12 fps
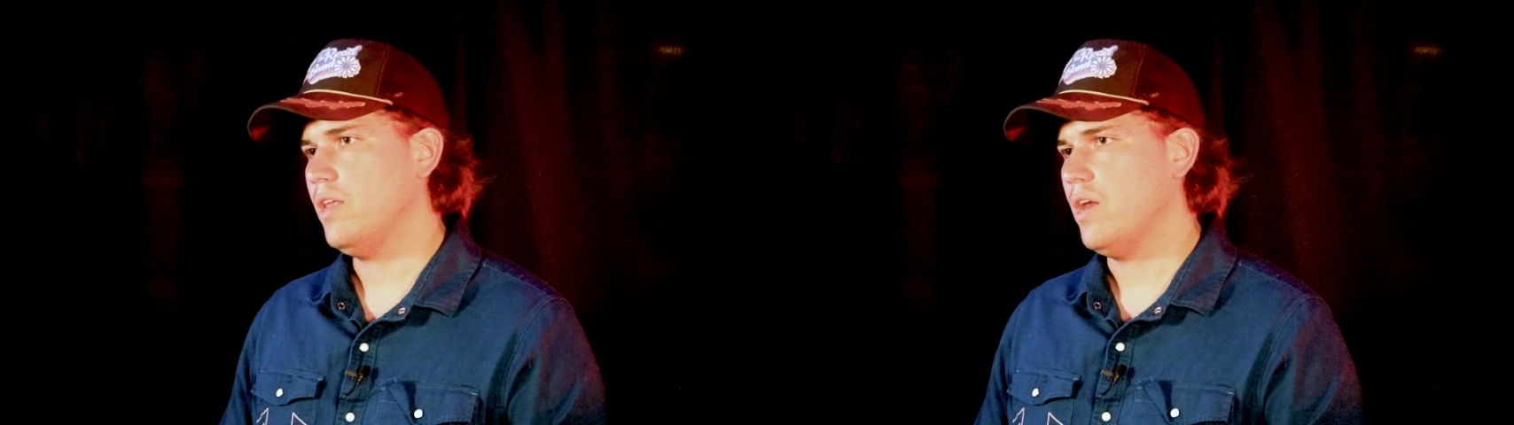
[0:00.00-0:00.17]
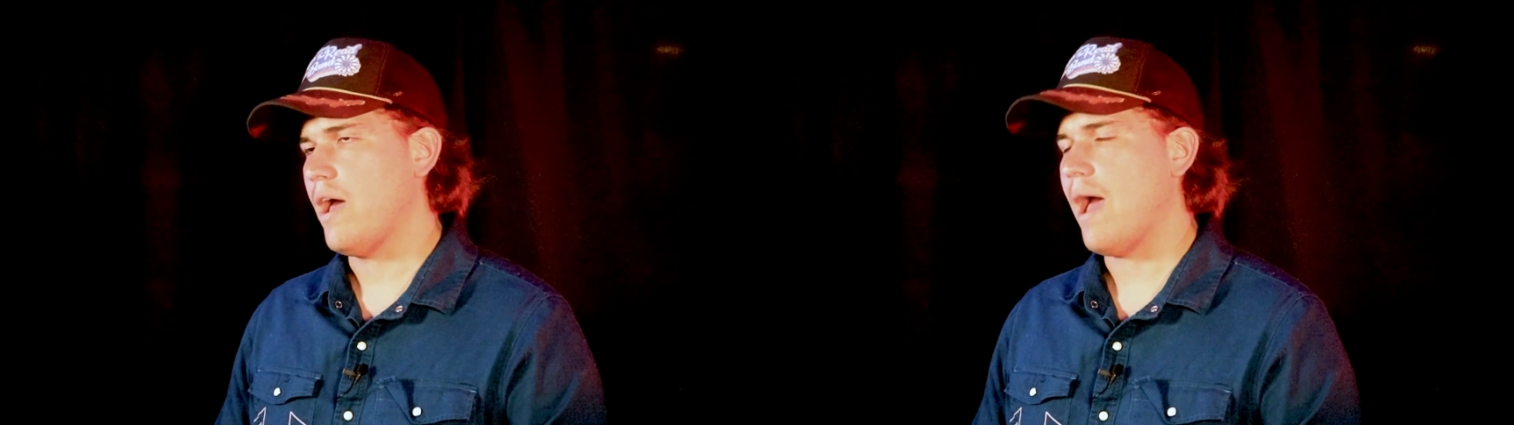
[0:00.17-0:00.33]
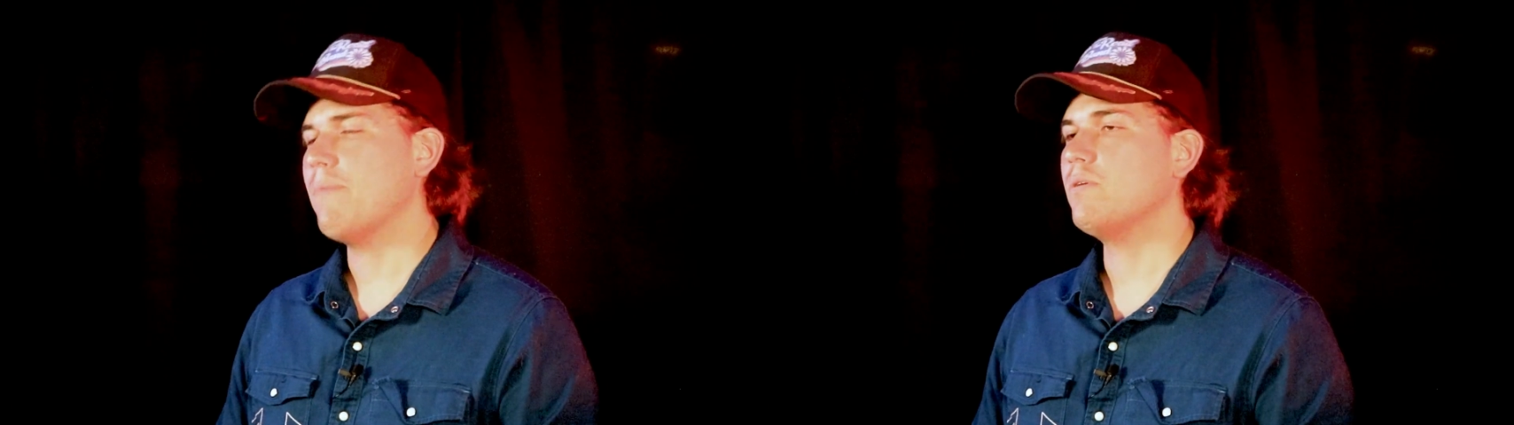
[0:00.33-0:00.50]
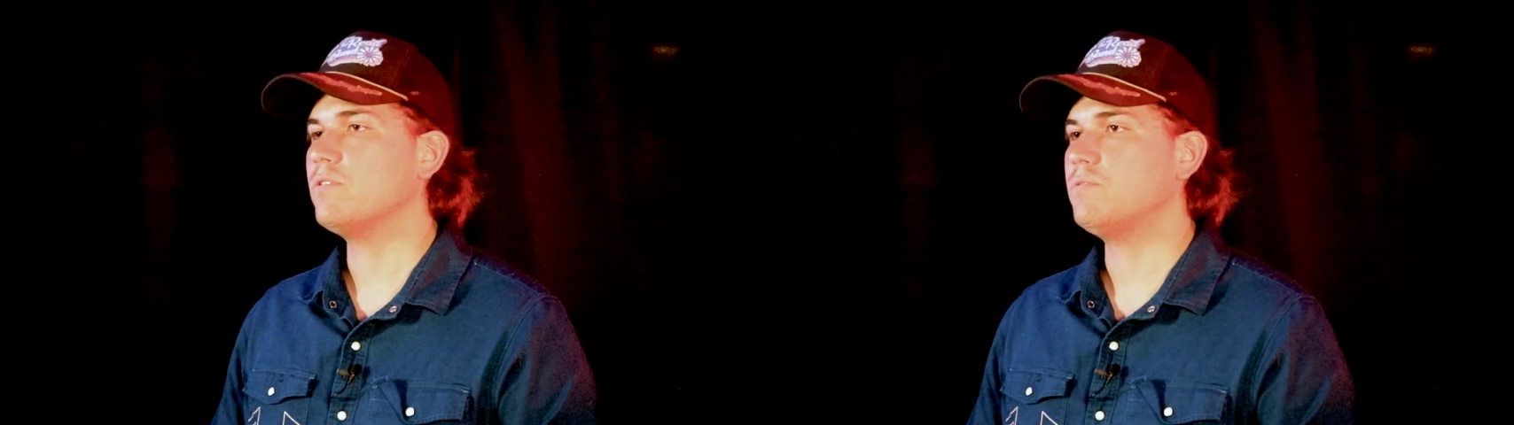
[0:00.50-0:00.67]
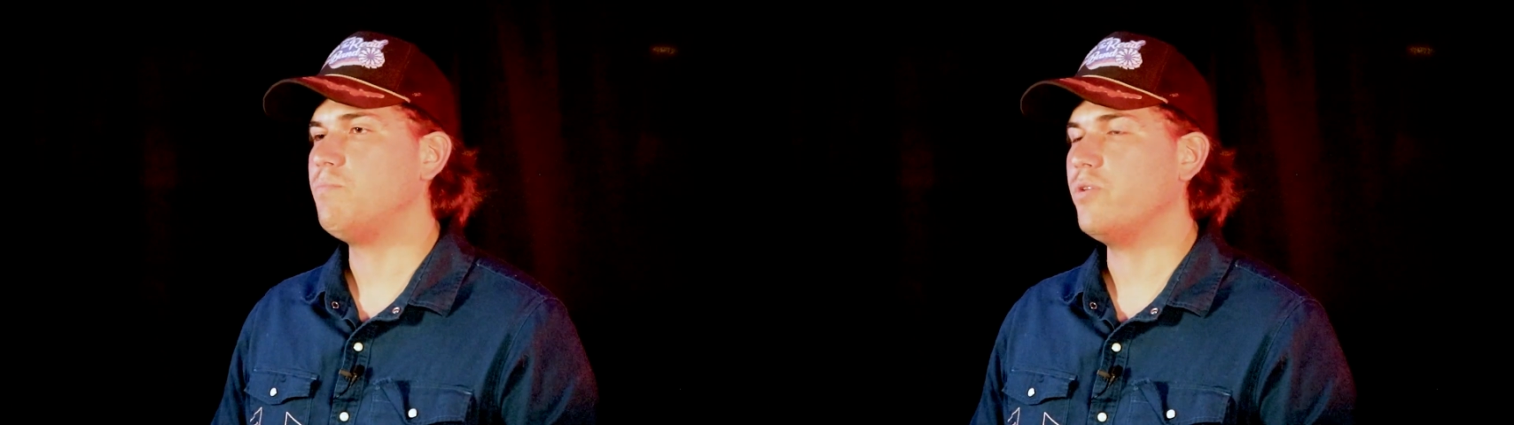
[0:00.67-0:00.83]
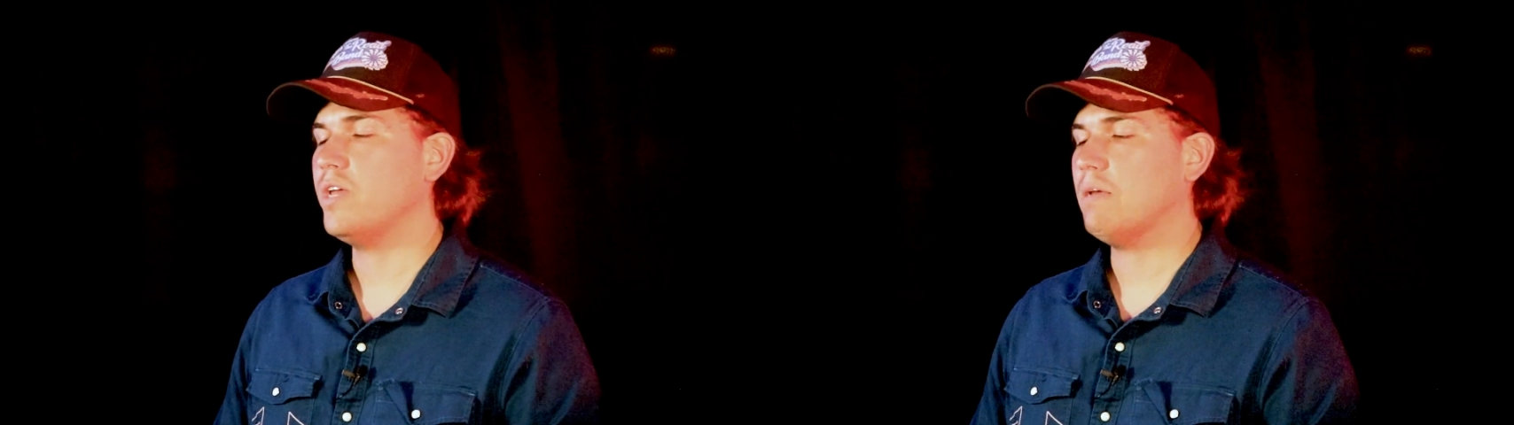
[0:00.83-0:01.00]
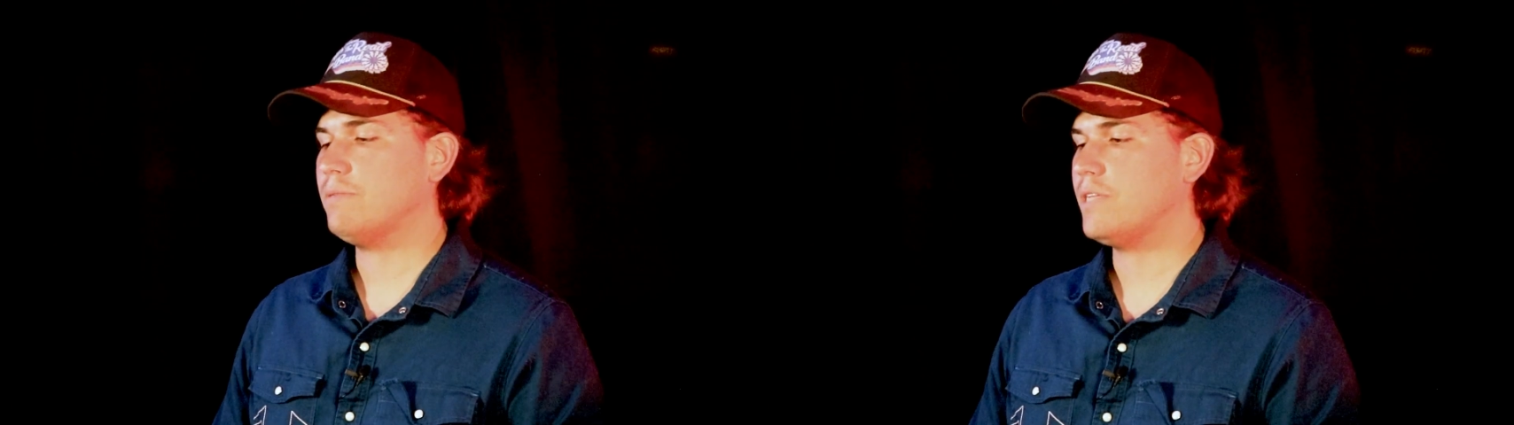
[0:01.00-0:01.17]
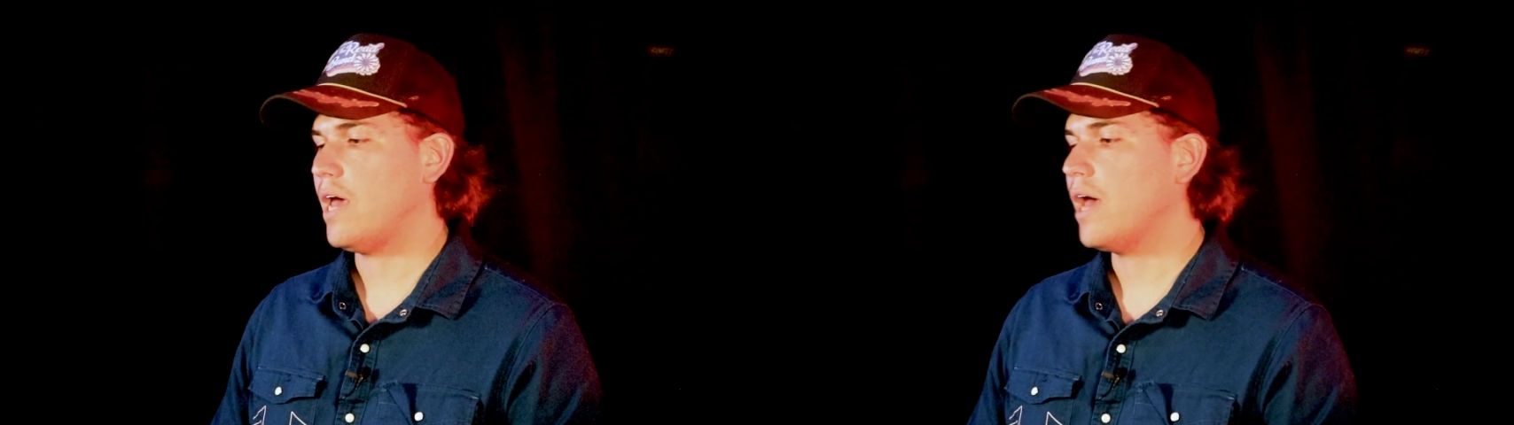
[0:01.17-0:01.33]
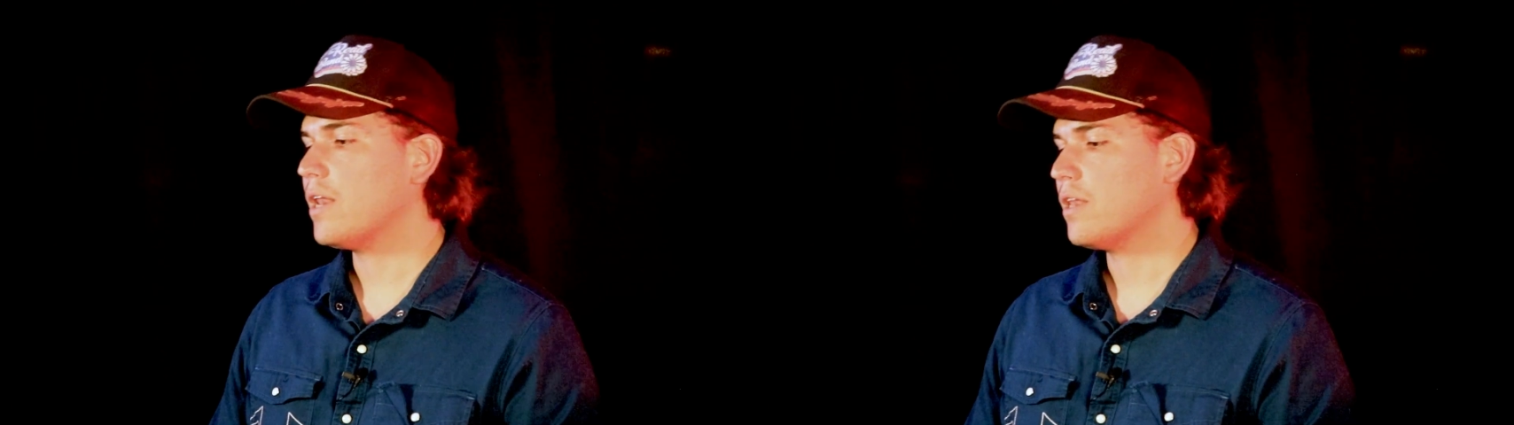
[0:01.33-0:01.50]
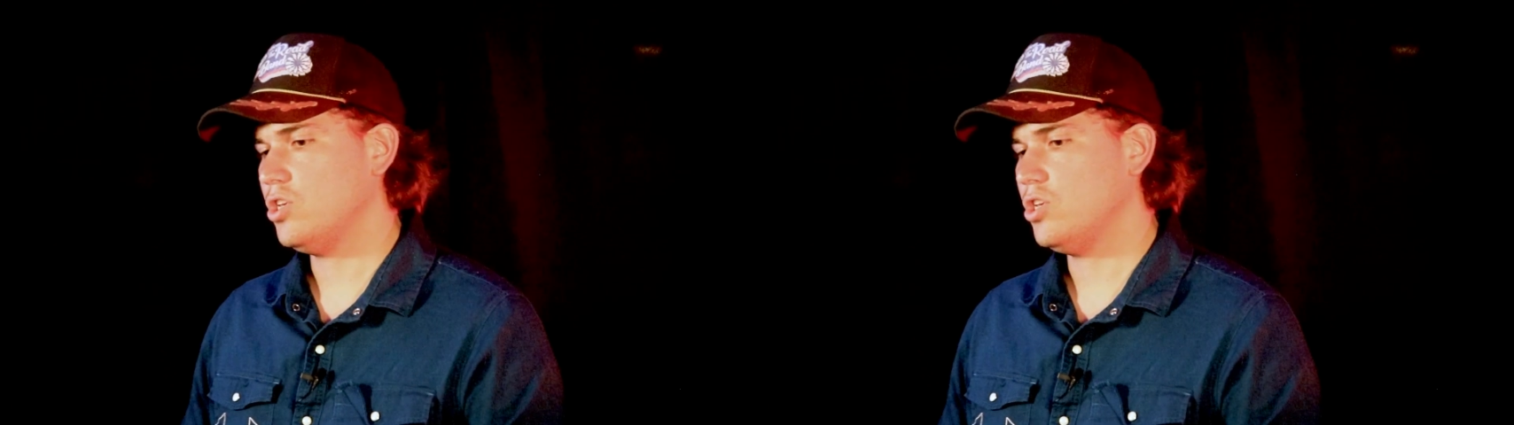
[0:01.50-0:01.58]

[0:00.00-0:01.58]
You know, Abby was pretty upset.